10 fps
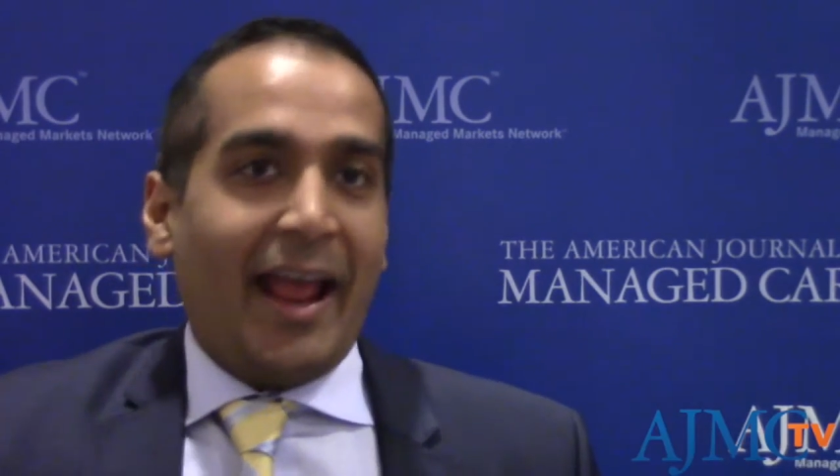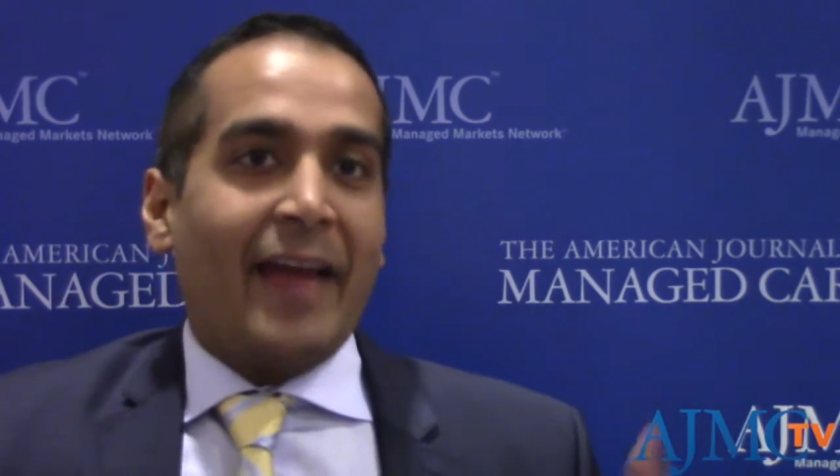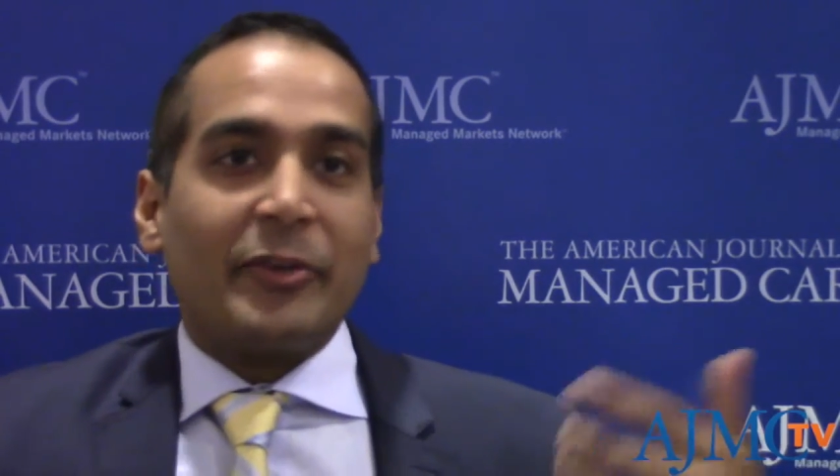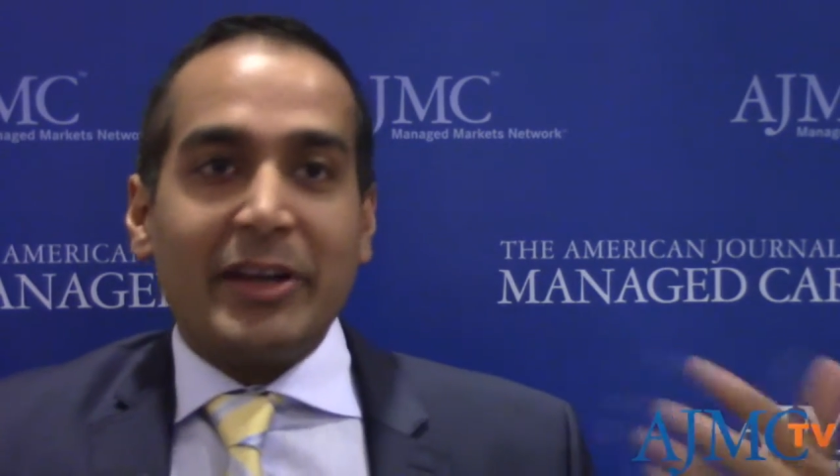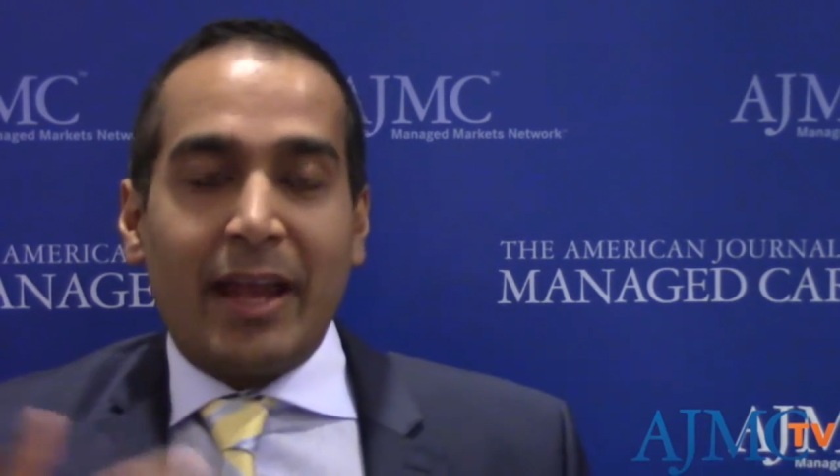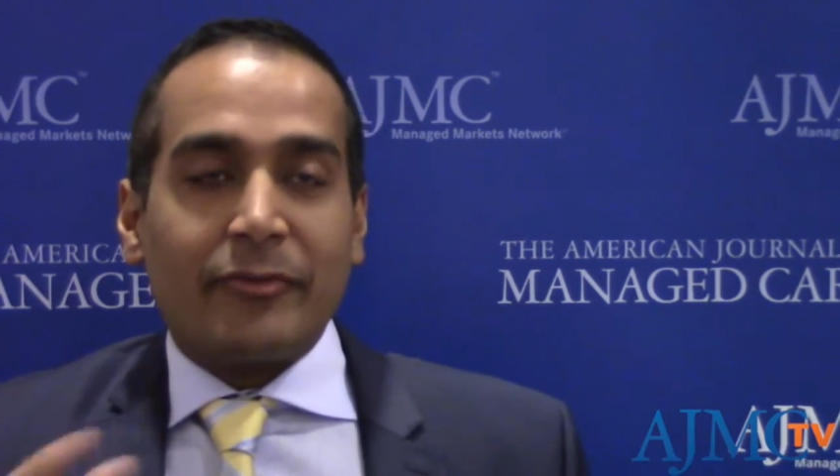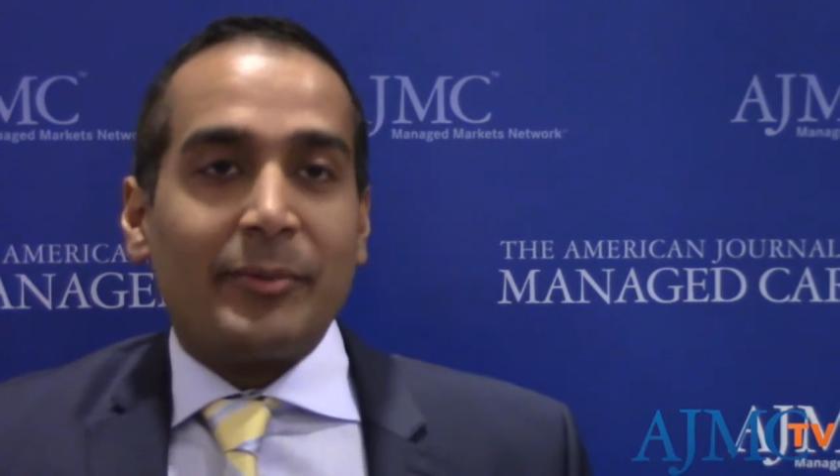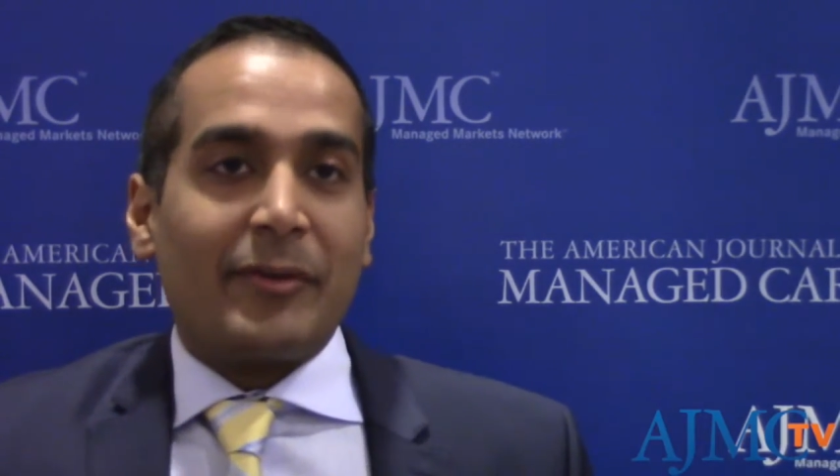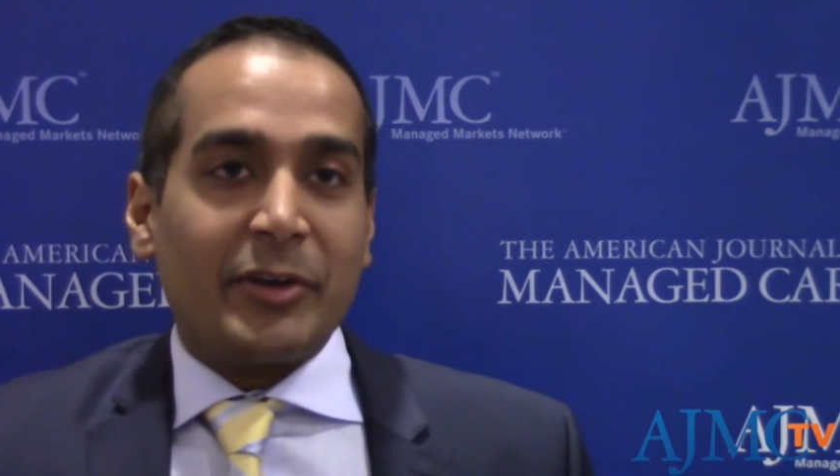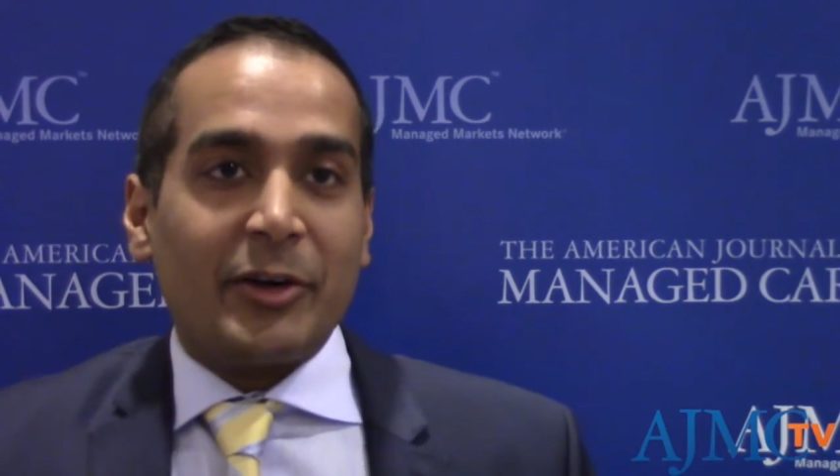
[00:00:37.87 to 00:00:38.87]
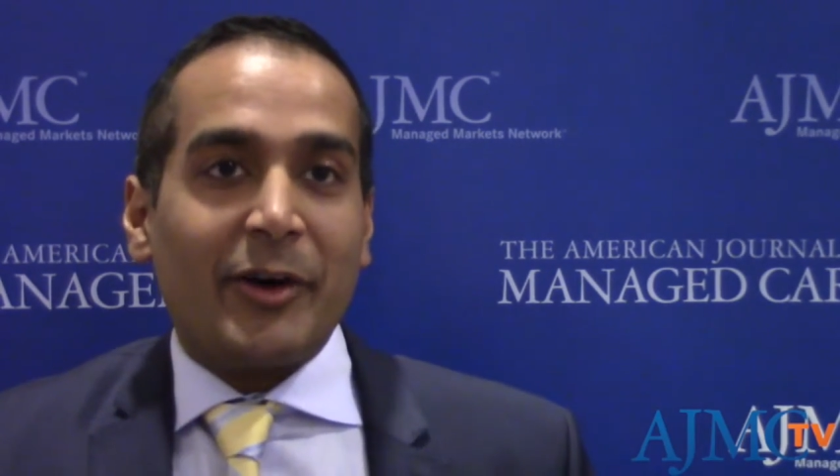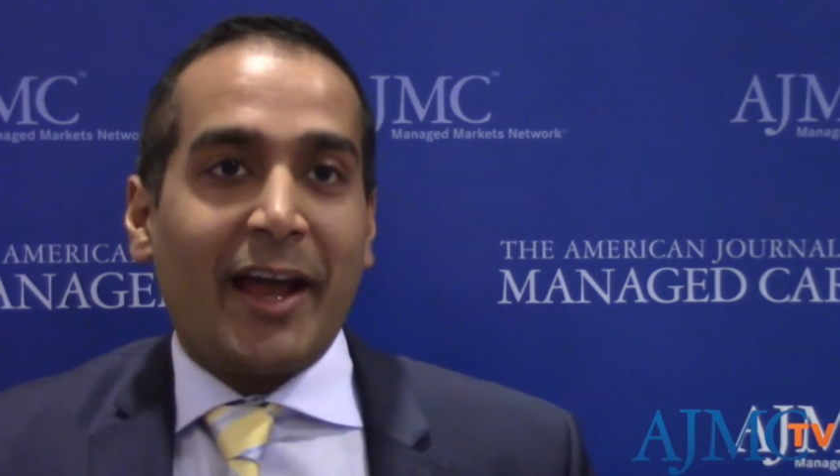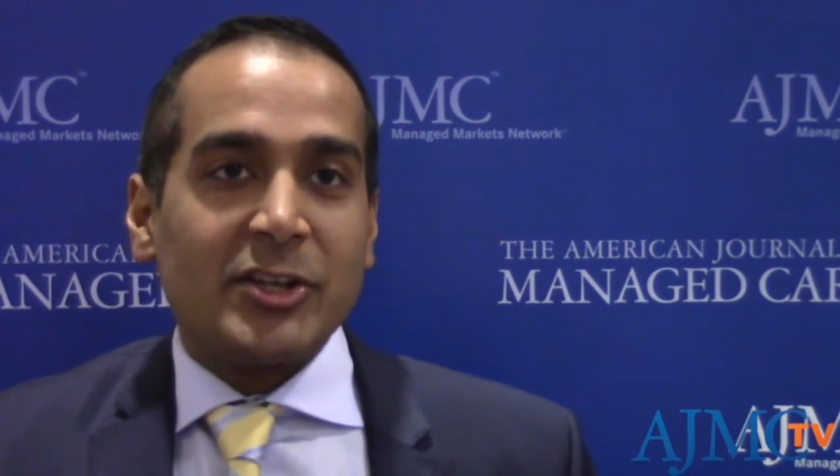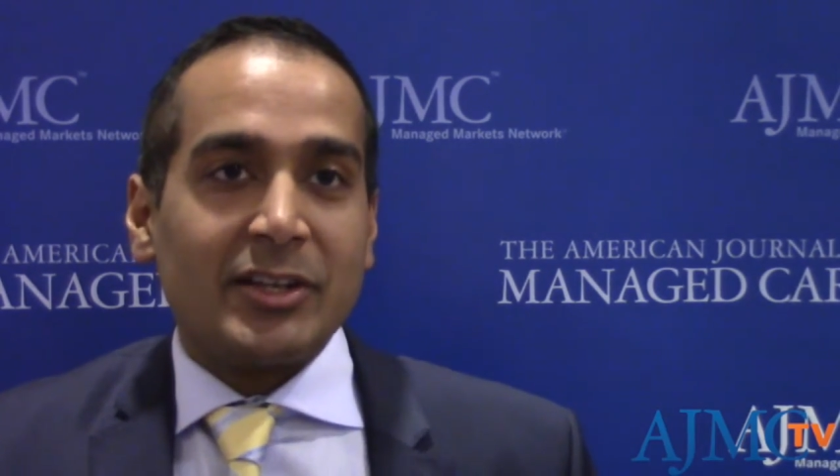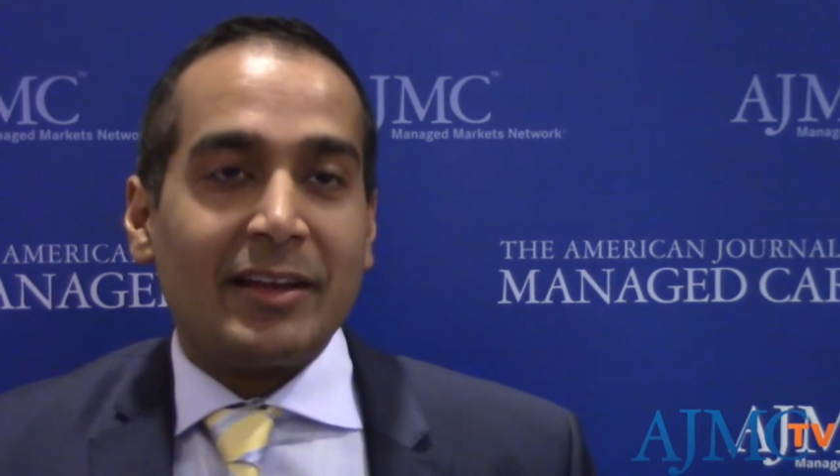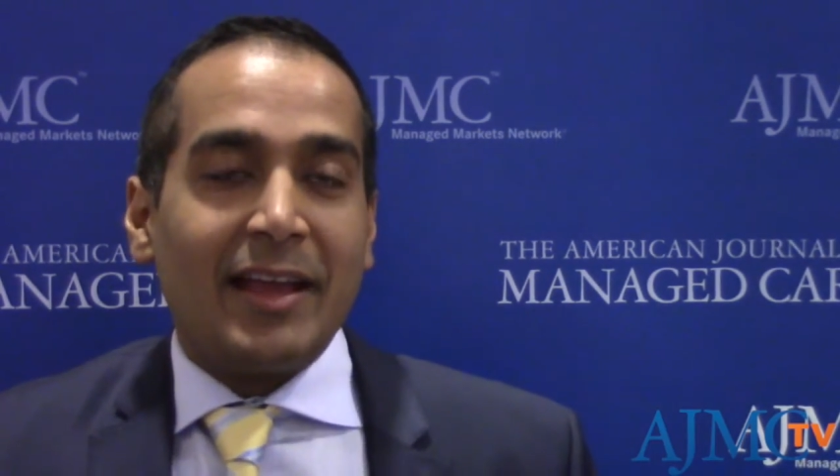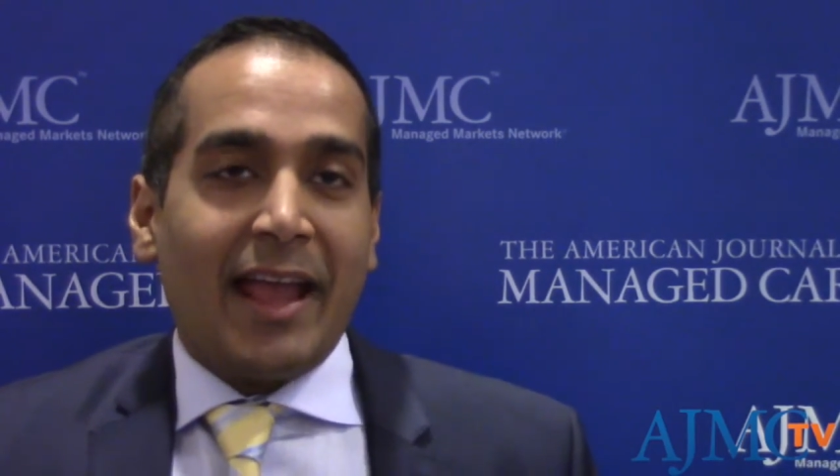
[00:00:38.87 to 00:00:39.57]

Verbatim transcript: every day from every interaction